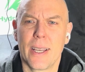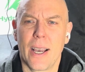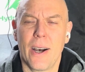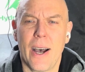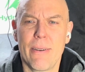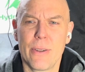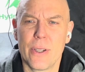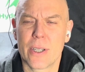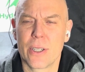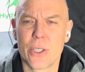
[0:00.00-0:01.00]
I'll have a
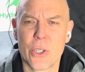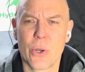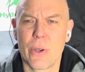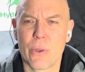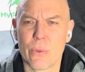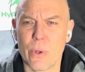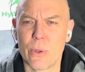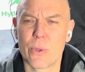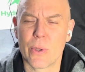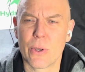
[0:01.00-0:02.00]
look. I'll just show you the
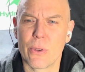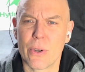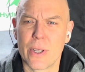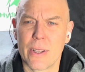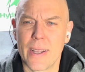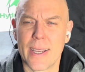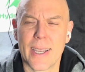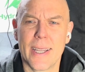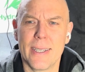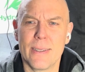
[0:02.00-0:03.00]
roots, what they're looking like.
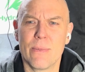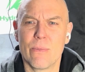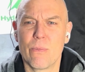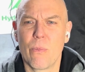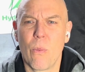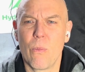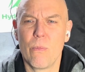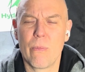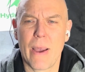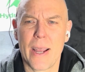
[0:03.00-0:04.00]
And
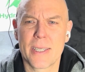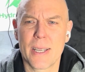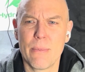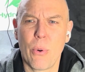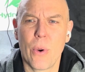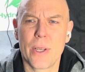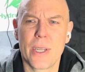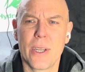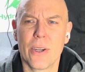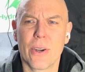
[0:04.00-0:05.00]
at some point
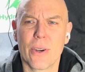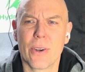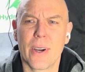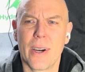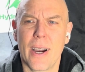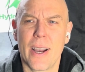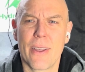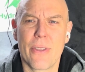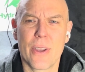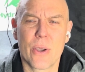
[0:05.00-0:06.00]
here, I
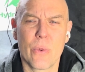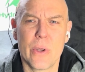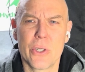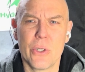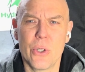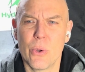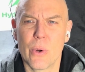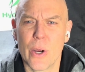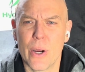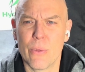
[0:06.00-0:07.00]
think we should do
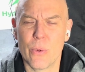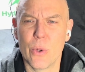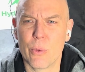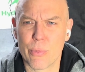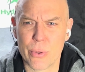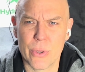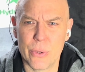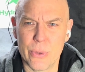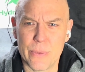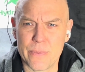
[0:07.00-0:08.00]
a root
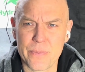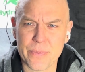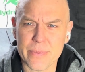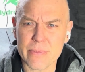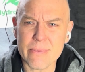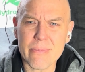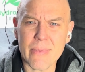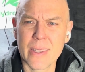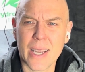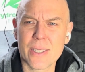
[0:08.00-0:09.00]
prune.
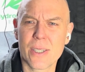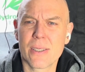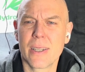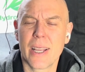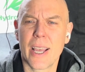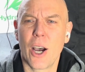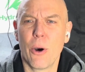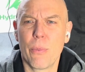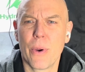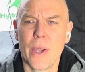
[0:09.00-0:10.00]
And that's just going to
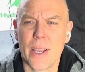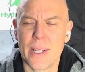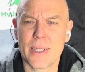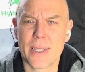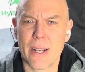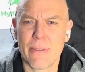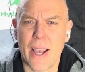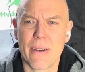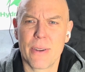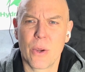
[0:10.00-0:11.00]
help, instead of
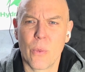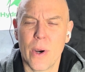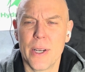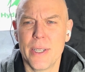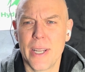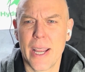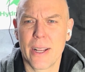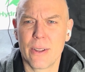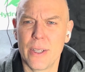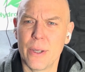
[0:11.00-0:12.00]
having one
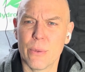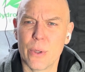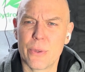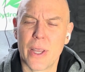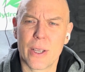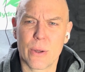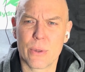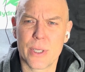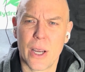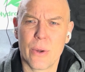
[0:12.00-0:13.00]
dangly root that goes
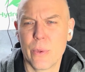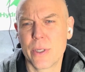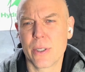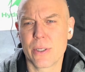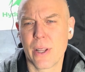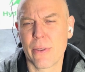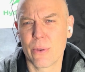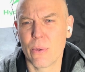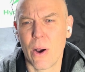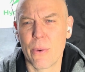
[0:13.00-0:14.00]
down, which there's nothing
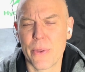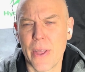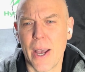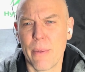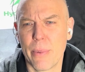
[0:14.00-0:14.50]
wrong with that.